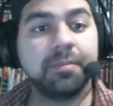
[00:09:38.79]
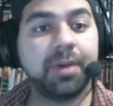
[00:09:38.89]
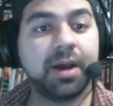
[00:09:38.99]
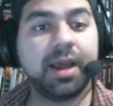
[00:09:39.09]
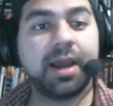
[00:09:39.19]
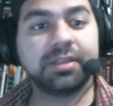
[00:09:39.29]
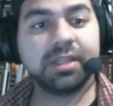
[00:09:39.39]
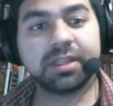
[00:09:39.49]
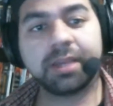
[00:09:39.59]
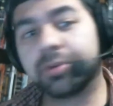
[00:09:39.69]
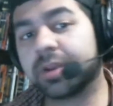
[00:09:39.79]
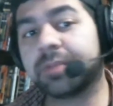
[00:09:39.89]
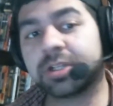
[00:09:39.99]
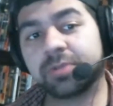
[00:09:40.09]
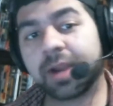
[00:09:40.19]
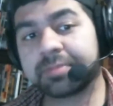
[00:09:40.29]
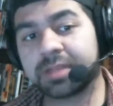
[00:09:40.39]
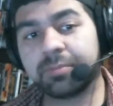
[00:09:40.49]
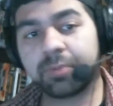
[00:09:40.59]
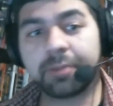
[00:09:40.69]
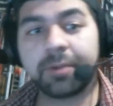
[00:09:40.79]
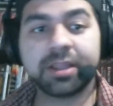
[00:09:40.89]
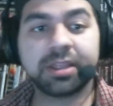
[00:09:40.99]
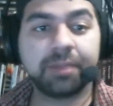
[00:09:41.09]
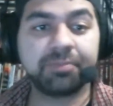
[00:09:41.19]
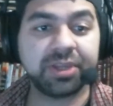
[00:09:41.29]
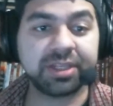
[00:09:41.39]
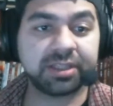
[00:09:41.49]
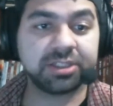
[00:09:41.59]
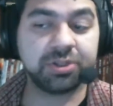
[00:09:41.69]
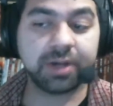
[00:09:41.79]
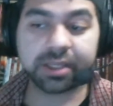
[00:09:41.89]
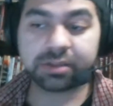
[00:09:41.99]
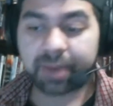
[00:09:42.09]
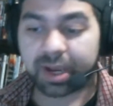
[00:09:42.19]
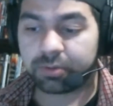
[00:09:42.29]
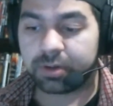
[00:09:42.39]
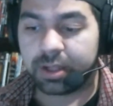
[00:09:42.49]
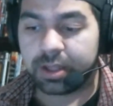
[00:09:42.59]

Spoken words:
But I think that pretty much wraps up what I wanted to update you guys about.